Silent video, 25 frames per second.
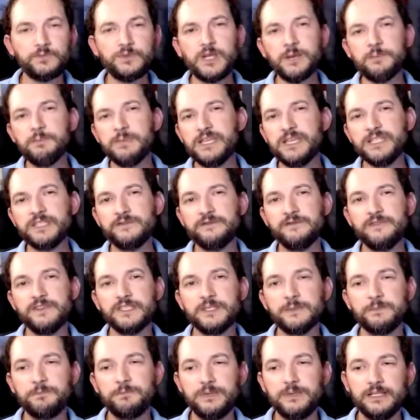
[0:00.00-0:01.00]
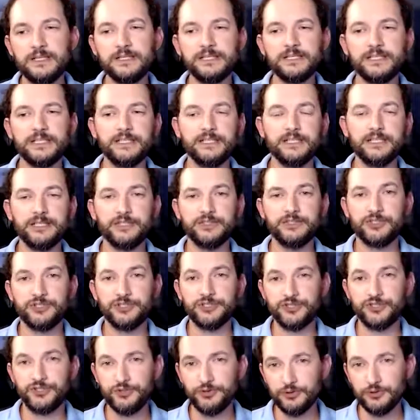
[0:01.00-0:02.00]
means visibility and
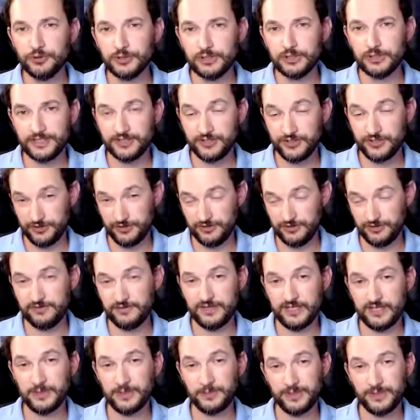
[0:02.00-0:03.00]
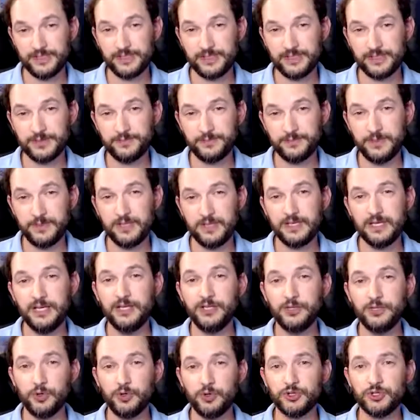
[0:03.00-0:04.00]
tooling to developers
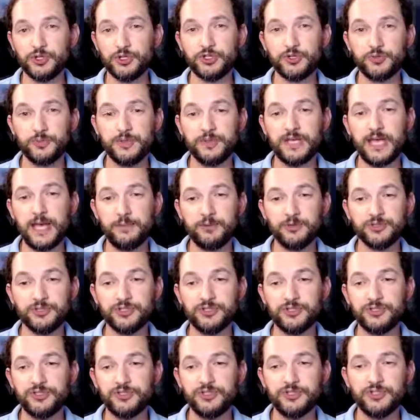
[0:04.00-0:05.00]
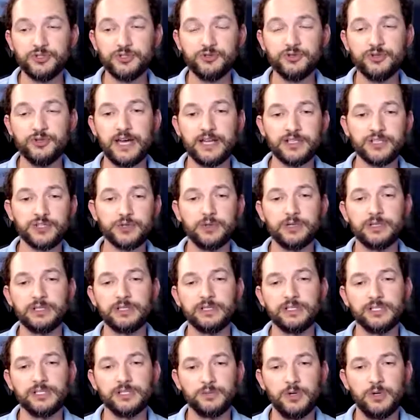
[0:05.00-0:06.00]
in order to be able to do that as
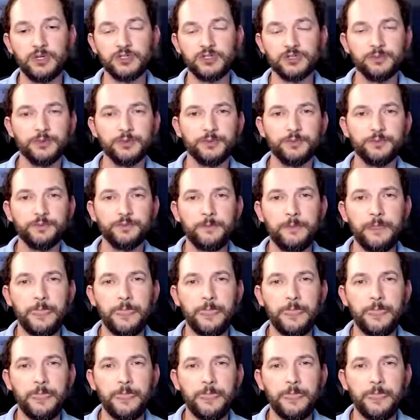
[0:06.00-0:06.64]
quickly as possible.